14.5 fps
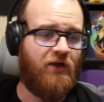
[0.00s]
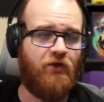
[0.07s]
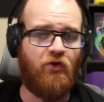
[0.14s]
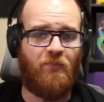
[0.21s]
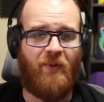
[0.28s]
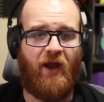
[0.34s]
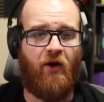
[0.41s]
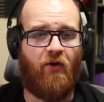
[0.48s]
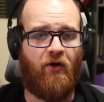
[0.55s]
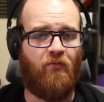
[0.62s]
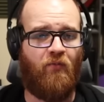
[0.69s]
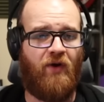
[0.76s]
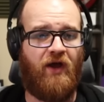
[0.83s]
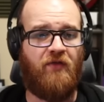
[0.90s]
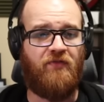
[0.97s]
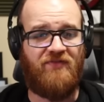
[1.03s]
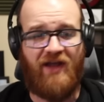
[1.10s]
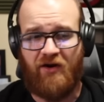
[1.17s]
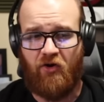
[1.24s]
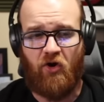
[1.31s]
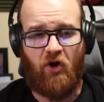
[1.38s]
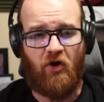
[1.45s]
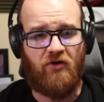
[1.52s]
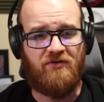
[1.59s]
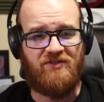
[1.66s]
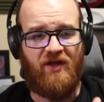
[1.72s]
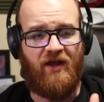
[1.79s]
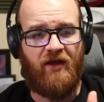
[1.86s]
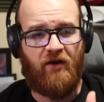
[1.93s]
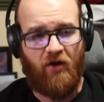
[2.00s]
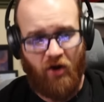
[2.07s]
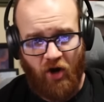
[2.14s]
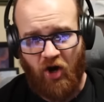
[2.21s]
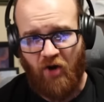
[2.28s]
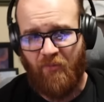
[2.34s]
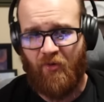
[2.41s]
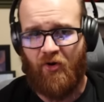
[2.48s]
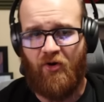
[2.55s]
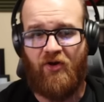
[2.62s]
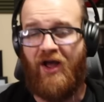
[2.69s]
you pair it with tech cards like Armor,